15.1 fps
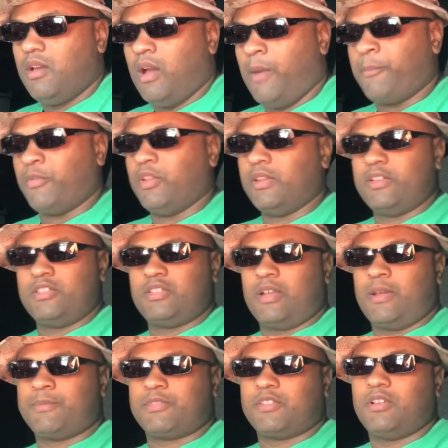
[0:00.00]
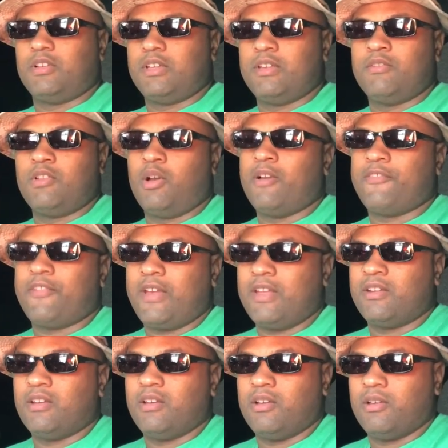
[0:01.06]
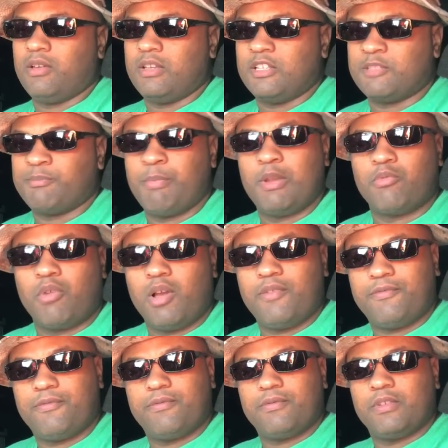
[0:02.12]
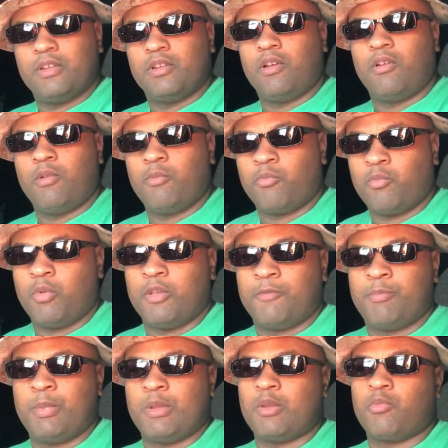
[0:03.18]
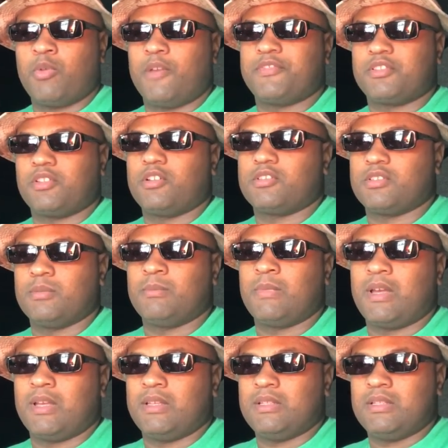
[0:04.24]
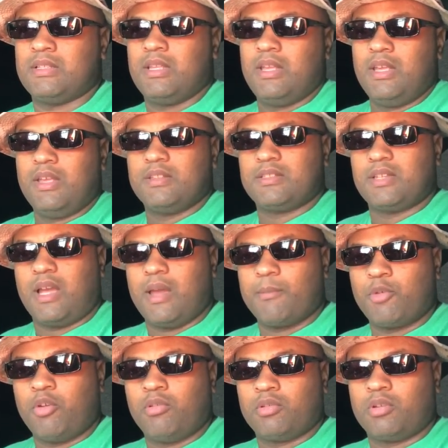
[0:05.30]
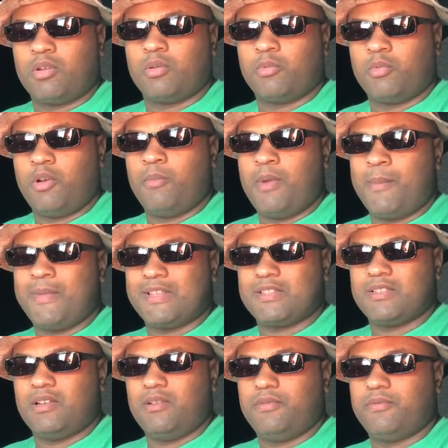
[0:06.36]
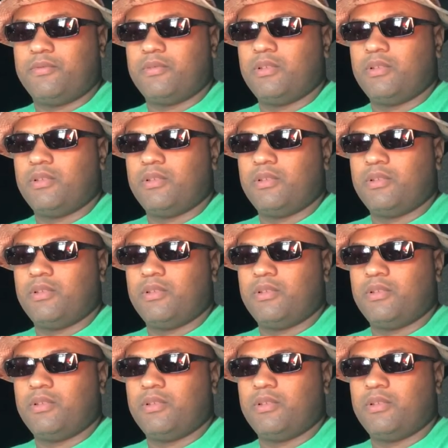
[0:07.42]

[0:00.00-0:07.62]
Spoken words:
I'm still, even though it's been rough, it's been a rough start to my time going on the road by myself.